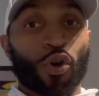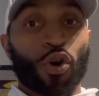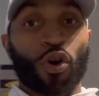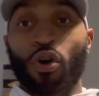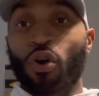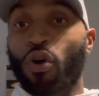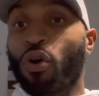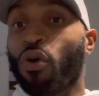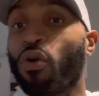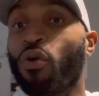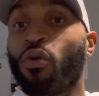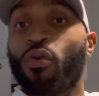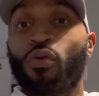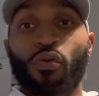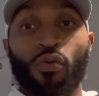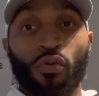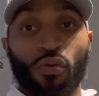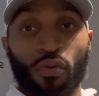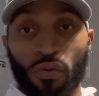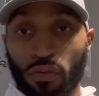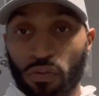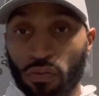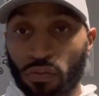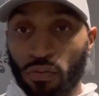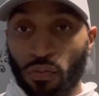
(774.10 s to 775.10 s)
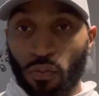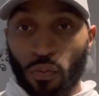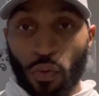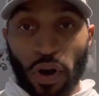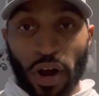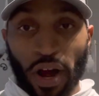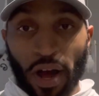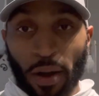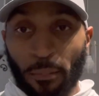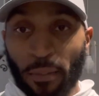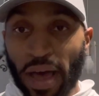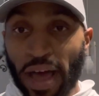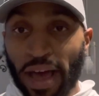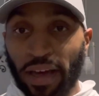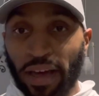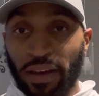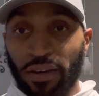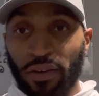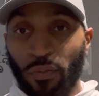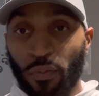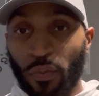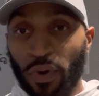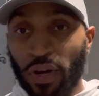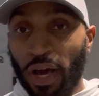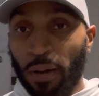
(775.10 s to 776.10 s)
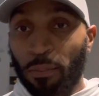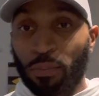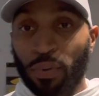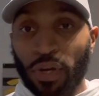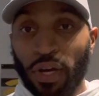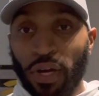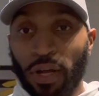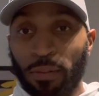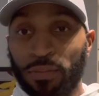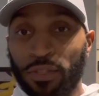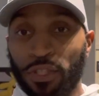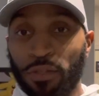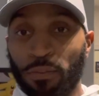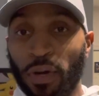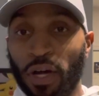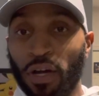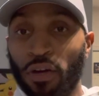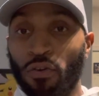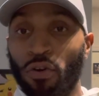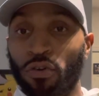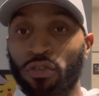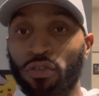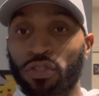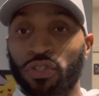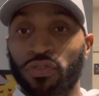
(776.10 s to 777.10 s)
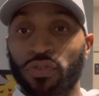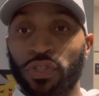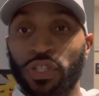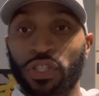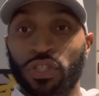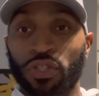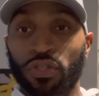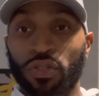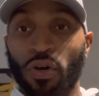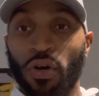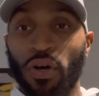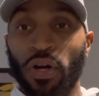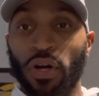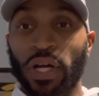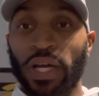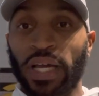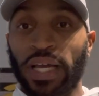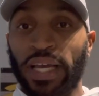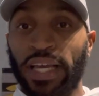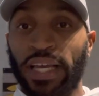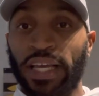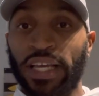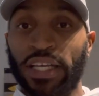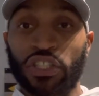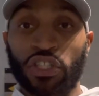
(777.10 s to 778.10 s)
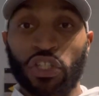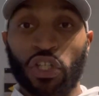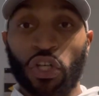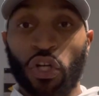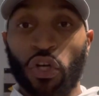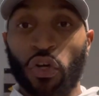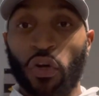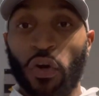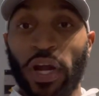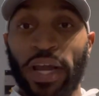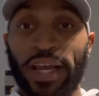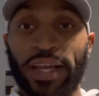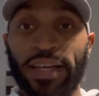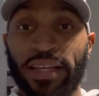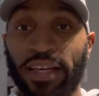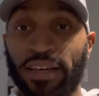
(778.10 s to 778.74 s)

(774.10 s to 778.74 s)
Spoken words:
cool where I'm at. When I pull up to my grocery store, it's great.